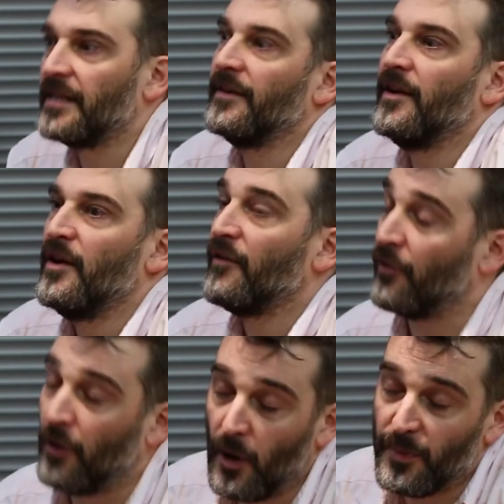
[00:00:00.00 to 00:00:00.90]
And
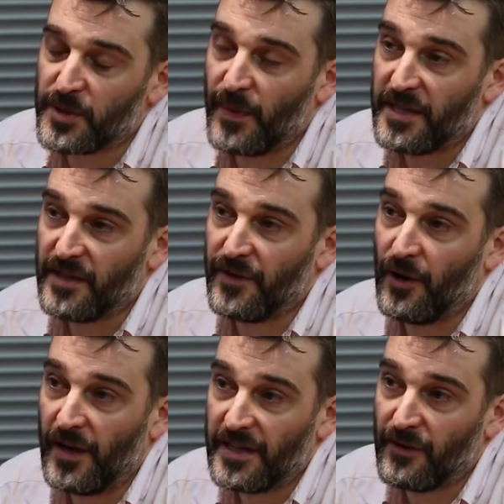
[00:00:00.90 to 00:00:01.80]
for our perspective, the
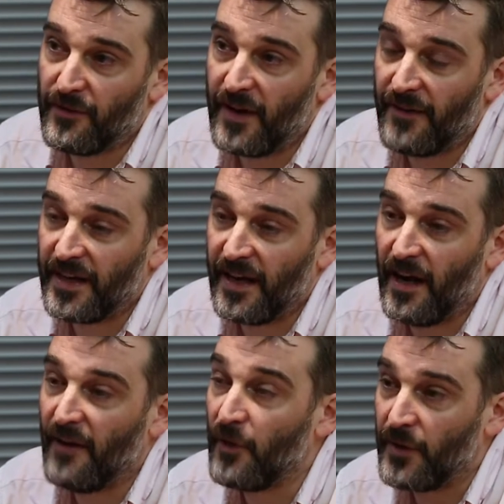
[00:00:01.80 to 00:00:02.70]
idea of having a
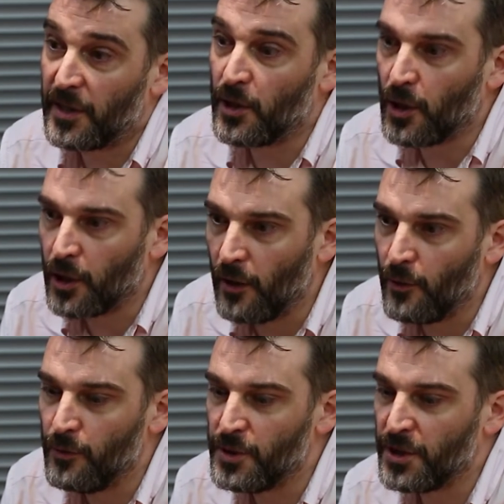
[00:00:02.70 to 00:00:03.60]
very
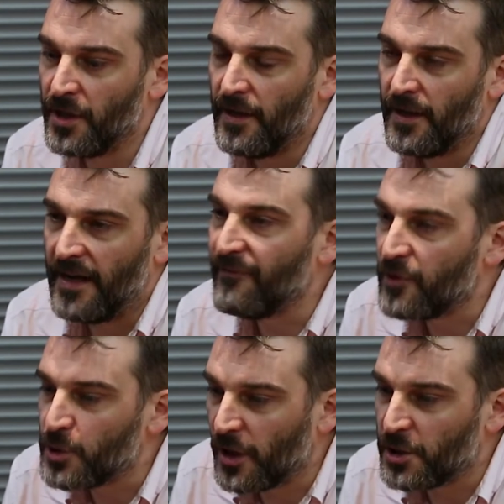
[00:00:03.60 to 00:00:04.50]
closed
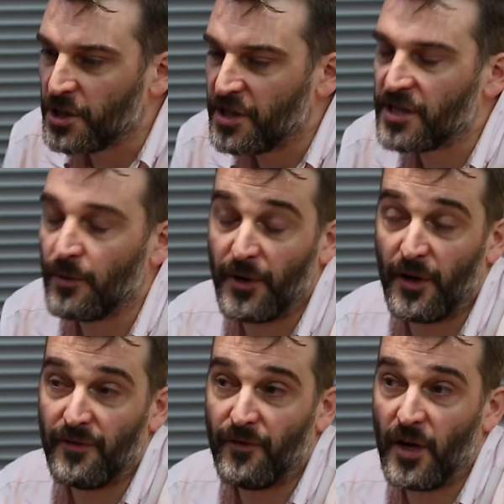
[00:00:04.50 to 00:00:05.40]
infrastructure system on our
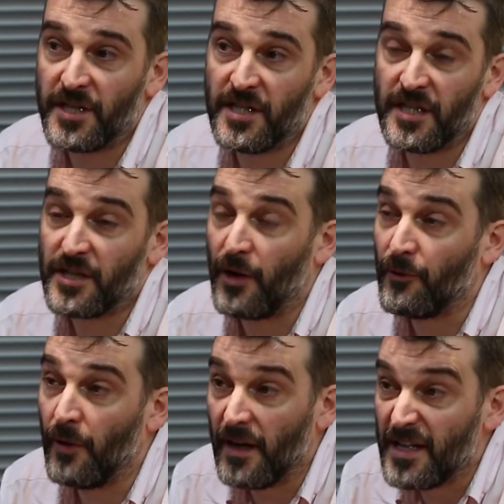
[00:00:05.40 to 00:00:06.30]
devices, it's
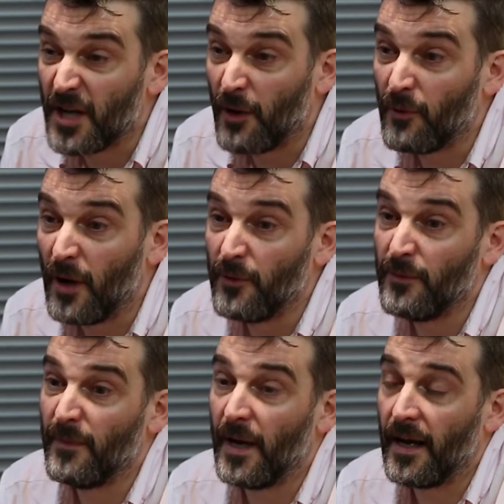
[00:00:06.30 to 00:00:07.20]
our
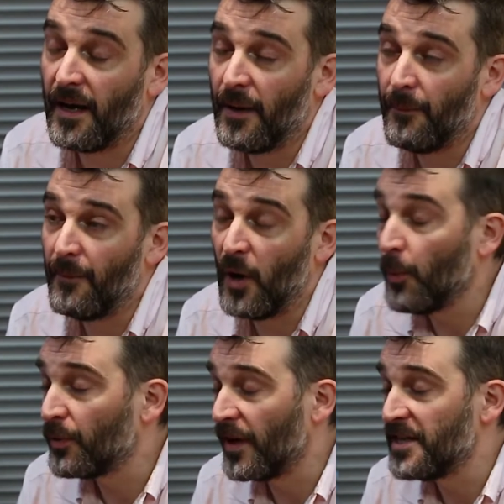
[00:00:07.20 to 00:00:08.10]
own
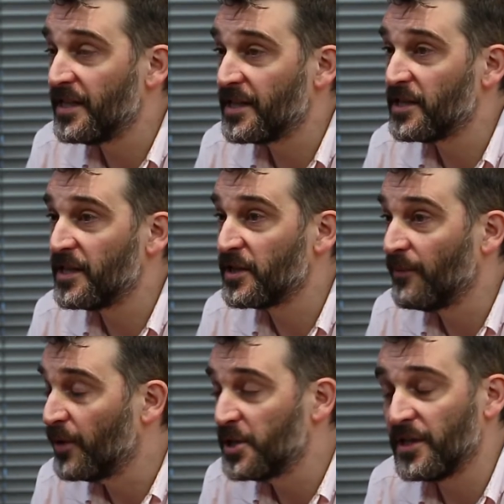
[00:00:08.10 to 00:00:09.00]
operating system,
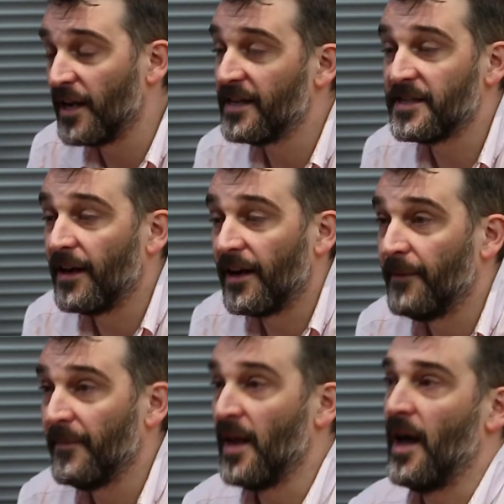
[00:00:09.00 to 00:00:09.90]
which isn't
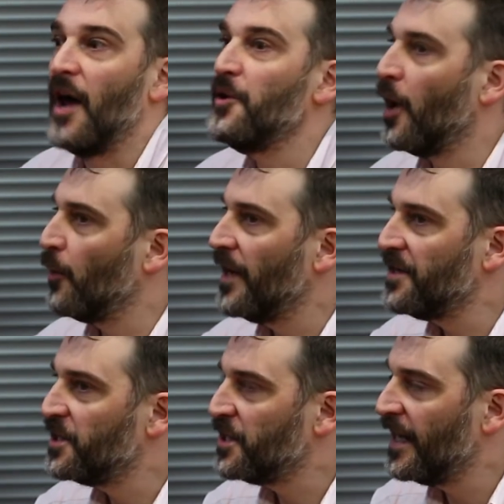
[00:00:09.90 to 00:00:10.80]
a known
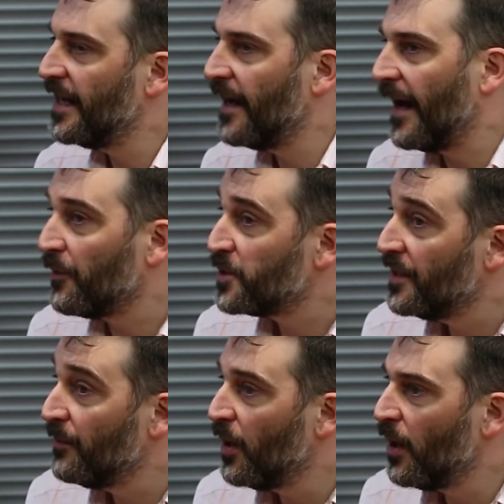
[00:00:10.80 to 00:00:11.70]
entity out in
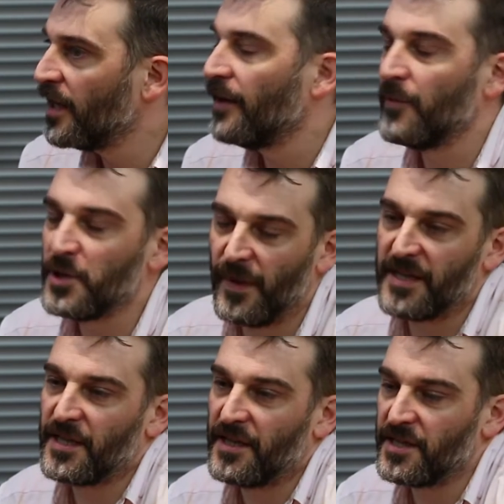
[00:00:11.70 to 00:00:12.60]
the market, which
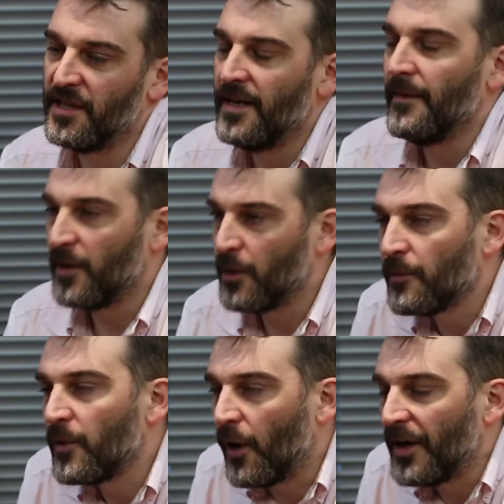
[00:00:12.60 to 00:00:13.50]
makes us
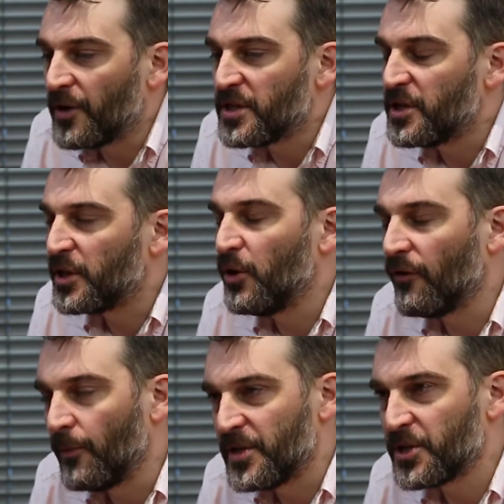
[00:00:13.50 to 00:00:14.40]
quite nice and secure
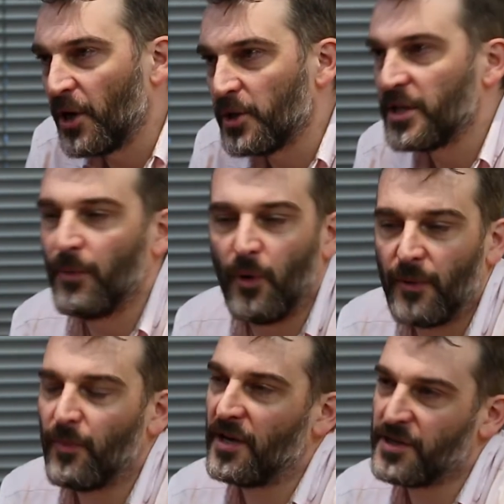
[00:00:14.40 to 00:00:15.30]
from a starting
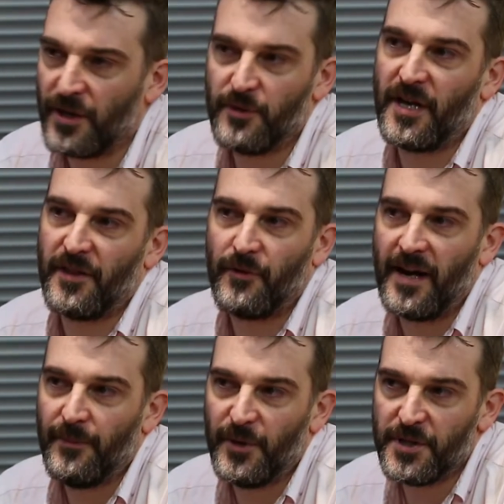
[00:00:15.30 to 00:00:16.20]
point, plus those other
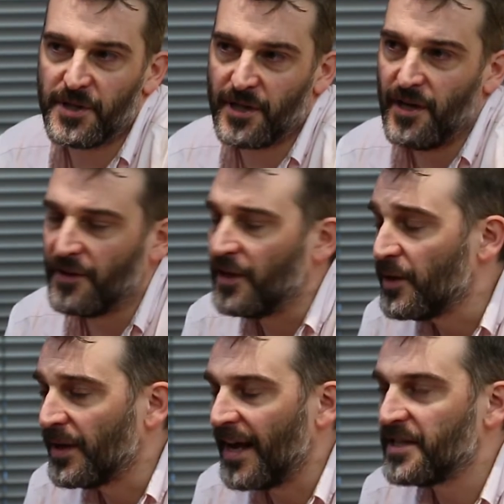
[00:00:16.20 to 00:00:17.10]
elements that you
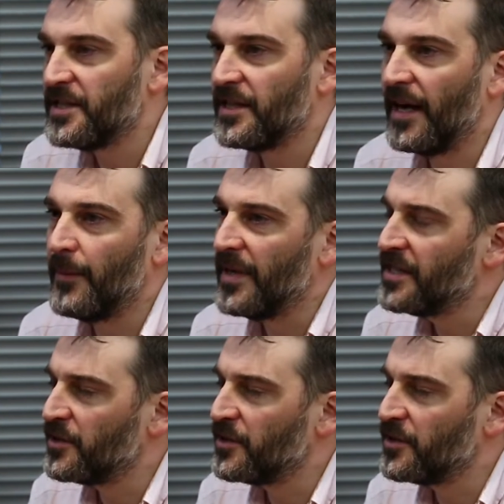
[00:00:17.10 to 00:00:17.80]
can add into that piece.